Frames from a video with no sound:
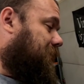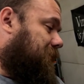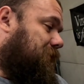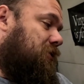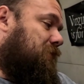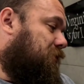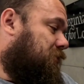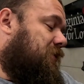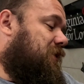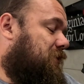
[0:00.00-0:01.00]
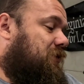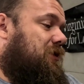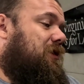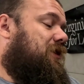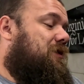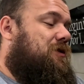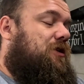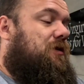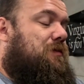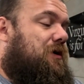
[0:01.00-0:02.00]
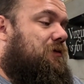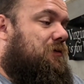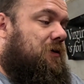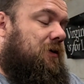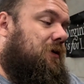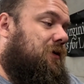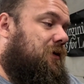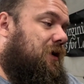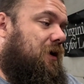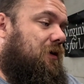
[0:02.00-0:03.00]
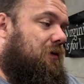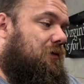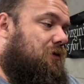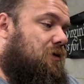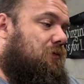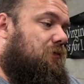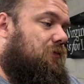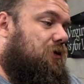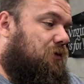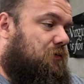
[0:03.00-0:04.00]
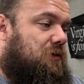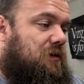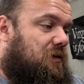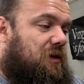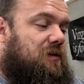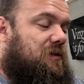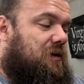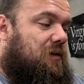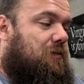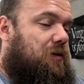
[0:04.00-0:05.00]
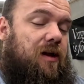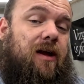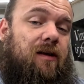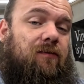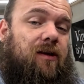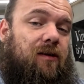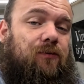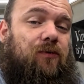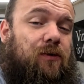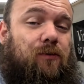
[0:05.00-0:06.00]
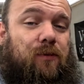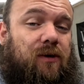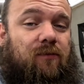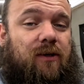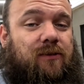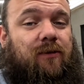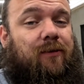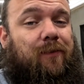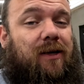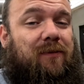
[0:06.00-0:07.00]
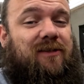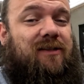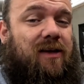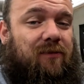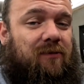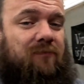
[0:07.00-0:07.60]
jump straight to the clean sheet metal and don't use the things that I already have that have a little bit of rust on them that I've been saving.